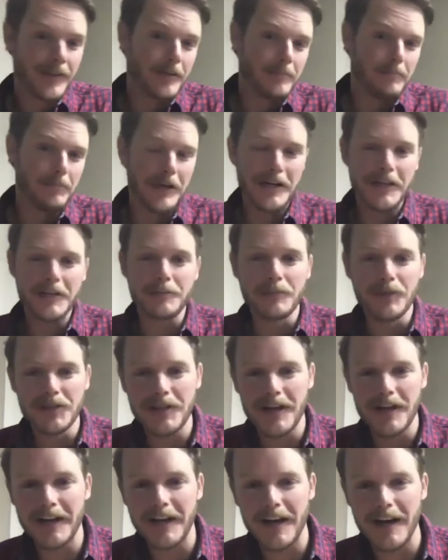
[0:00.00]
Biggest
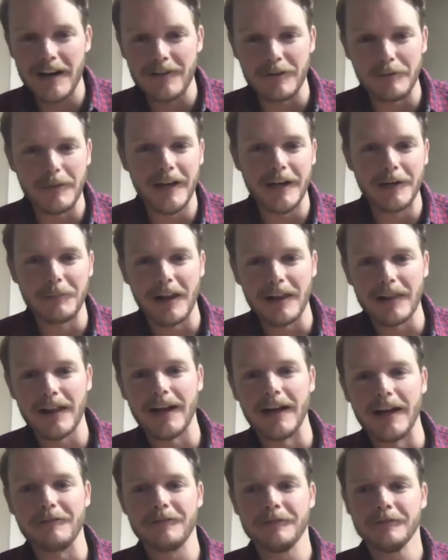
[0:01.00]
mistake I ever made in my
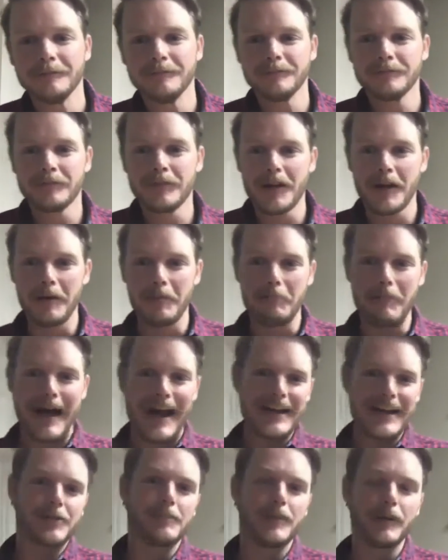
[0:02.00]
life
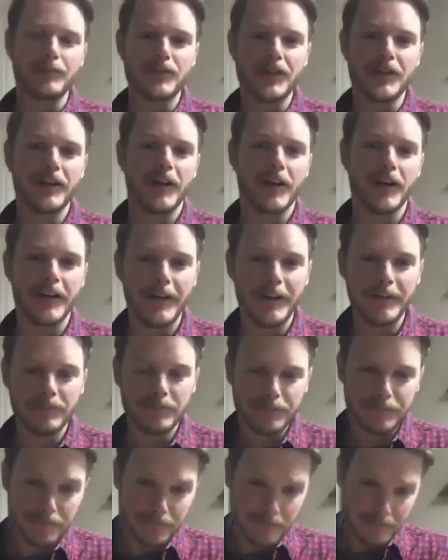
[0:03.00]
maximum security,
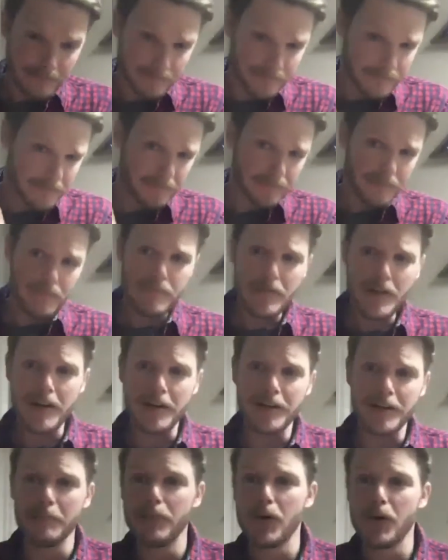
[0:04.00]

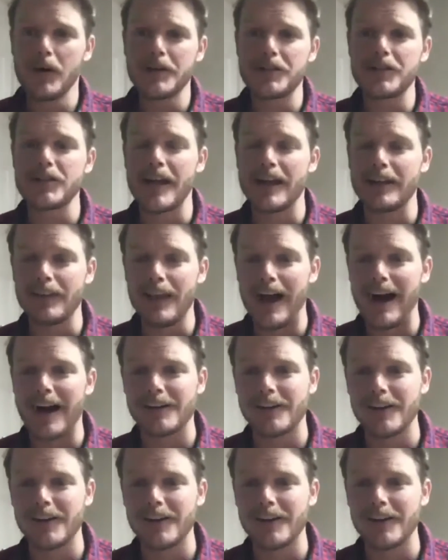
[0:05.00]
them boys stay locked